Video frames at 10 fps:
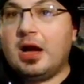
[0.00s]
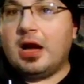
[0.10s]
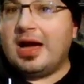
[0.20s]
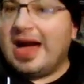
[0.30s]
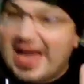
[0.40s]

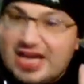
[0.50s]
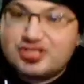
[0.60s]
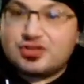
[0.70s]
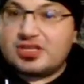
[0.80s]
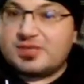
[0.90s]
I
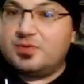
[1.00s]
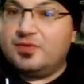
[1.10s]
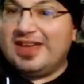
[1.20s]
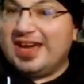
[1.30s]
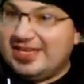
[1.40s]
actually saw this
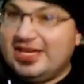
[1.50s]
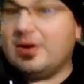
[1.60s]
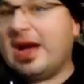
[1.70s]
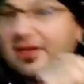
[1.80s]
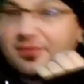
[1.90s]
movie a
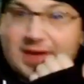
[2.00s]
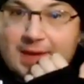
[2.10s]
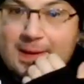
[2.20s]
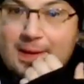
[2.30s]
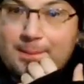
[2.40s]
year after it
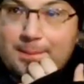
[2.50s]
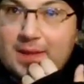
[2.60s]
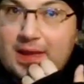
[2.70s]
came out.